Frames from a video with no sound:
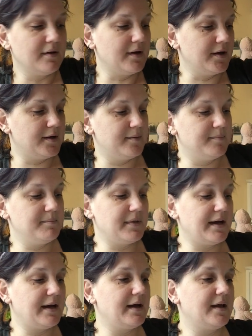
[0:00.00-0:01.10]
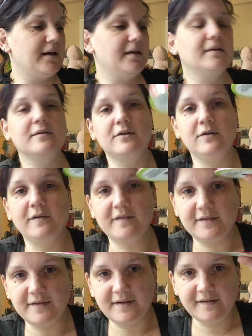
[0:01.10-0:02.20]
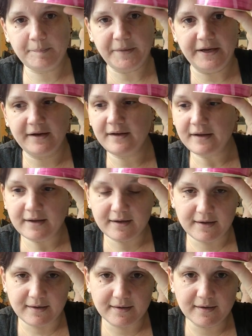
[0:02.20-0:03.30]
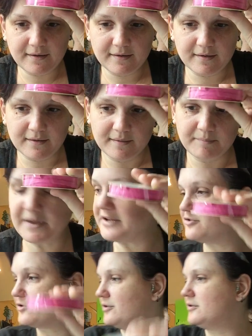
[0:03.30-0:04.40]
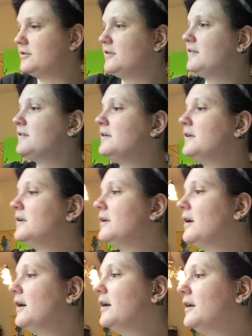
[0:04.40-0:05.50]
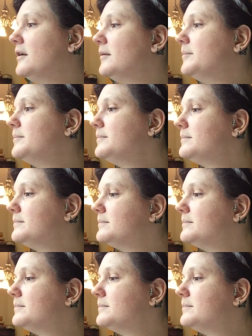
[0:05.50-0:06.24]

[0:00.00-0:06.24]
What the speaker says: I used this pink in my journals. Grab